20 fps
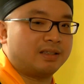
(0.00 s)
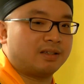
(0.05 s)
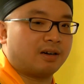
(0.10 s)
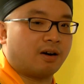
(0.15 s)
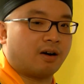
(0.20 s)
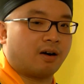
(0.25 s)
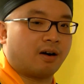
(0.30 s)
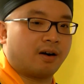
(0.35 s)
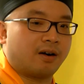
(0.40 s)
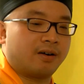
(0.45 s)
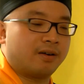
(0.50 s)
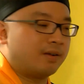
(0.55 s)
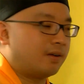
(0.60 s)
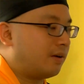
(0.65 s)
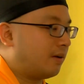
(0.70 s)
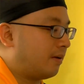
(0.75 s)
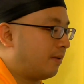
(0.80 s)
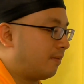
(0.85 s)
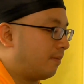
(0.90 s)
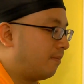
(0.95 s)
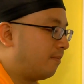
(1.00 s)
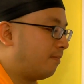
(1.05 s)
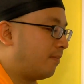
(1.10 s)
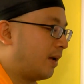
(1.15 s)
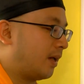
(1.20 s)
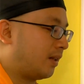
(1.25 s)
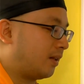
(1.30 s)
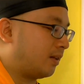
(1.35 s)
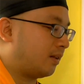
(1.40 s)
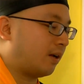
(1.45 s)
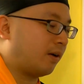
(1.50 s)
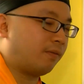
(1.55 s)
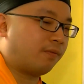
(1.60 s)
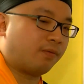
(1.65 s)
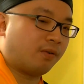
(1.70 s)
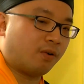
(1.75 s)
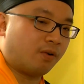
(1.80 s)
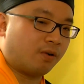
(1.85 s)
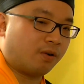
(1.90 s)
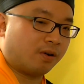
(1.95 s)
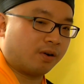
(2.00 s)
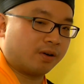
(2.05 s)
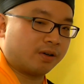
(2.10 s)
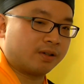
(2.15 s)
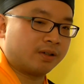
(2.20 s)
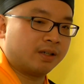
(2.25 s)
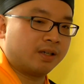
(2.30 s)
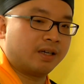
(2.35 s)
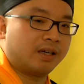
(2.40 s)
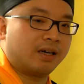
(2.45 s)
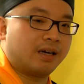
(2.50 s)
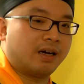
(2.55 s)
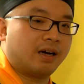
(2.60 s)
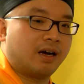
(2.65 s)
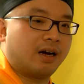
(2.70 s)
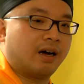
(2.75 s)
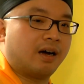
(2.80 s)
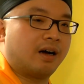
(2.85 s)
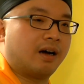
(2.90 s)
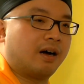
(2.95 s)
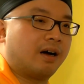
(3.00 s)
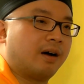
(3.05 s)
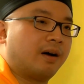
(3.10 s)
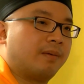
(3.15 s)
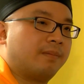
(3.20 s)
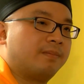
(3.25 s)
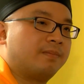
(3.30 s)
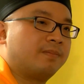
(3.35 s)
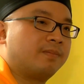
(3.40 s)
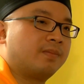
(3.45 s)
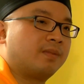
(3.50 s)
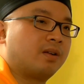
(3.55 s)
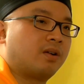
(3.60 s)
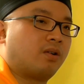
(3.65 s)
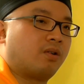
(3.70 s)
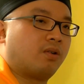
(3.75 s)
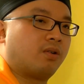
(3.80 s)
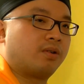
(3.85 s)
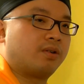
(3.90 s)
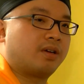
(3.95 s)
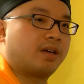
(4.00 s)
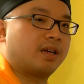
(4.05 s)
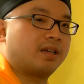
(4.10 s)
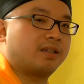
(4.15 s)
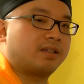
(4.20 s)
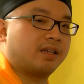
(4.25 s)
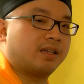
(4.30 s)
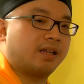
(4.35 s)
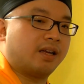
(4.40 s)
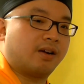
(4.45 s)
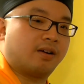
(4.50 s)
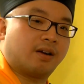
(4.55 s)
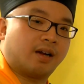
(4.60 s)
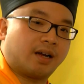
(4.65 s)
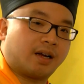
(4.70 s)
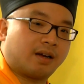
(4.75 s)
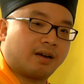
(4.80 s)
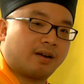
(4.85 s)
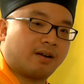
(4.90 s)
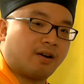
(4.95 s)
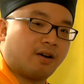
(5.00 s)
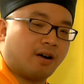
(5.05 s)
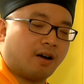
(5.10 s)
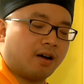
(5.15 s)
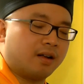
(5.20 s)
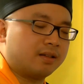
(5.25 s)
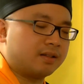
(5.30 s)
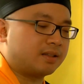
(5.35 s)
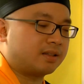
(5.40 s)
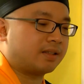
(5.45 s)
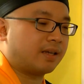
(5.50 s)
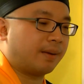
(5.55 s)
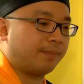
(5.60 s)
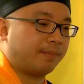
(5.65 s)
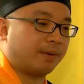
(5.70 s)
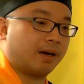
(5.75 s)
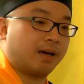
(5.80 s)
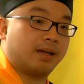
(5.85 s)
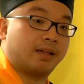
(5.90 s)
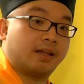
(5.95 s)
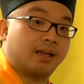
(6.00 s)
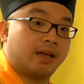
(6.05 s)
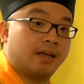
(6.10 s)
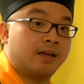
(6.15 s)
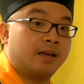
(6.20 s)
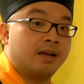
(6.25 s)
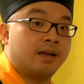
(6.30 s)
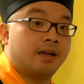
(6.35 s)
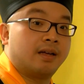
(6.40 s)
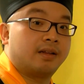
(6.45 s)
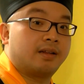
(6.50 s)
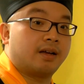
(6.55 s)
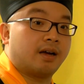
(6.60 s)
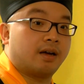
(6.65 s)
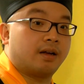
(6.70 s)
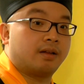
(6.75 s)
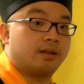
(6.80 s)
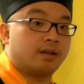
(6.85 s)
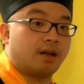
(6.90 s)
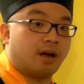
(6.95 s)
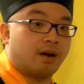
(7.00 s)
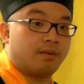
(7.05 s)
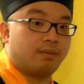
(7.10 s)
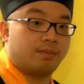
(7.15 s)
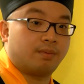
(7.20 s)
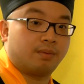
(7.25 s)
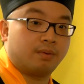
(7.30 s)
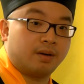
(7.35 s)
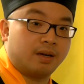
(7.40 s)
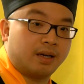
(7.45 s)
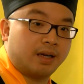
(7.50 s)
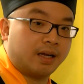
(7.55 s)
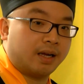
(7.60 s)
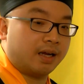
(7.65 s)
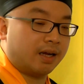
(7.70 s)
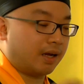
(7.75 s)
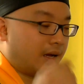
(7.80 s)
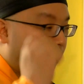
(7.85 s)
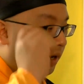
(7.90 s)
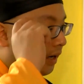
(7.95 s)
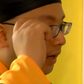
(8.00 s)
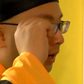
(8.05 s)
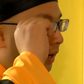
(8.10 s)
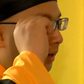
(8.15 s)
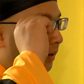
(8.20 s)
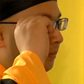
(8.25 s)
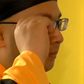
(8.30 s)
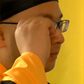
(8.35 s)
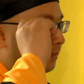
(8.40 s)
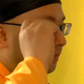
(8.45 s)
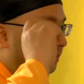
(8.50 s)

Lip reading: are metaphor, or you can say they're like a concept kind of thing. They are not really a